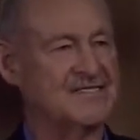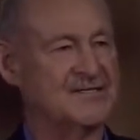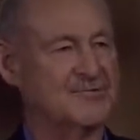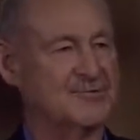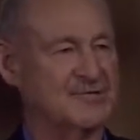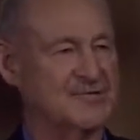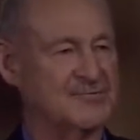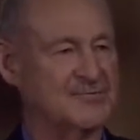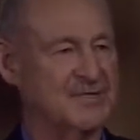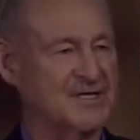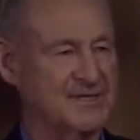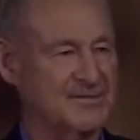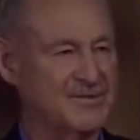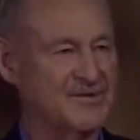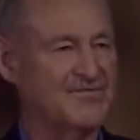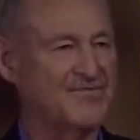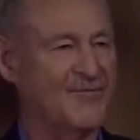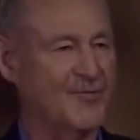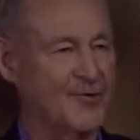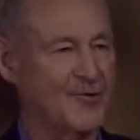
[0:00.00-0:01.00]
It was really
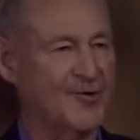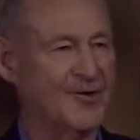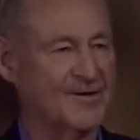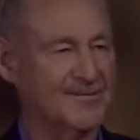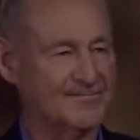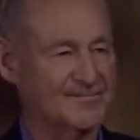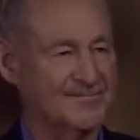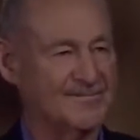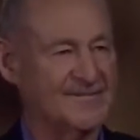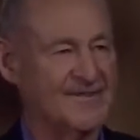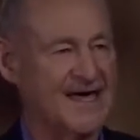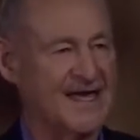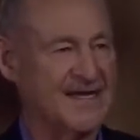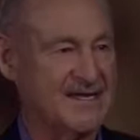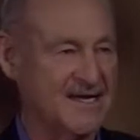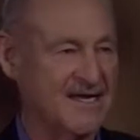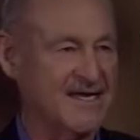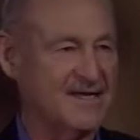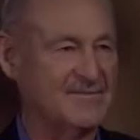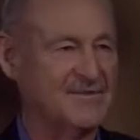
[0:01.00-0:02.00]
before that
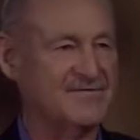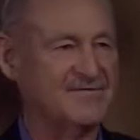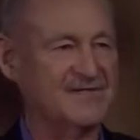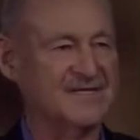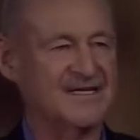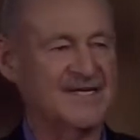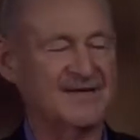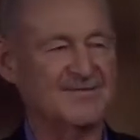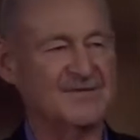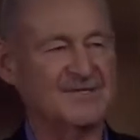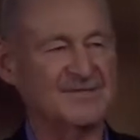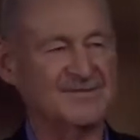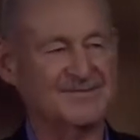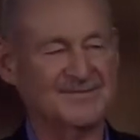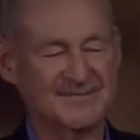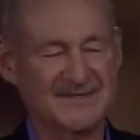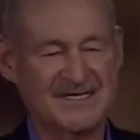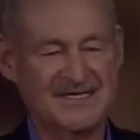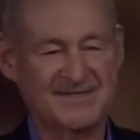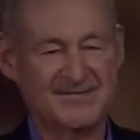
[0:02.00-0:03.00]
name even came
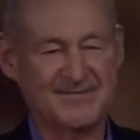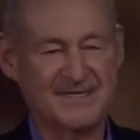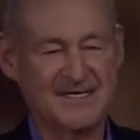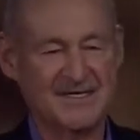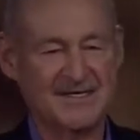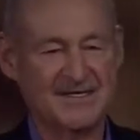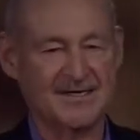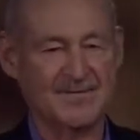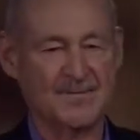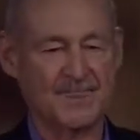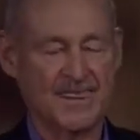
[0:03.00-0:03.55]
into being,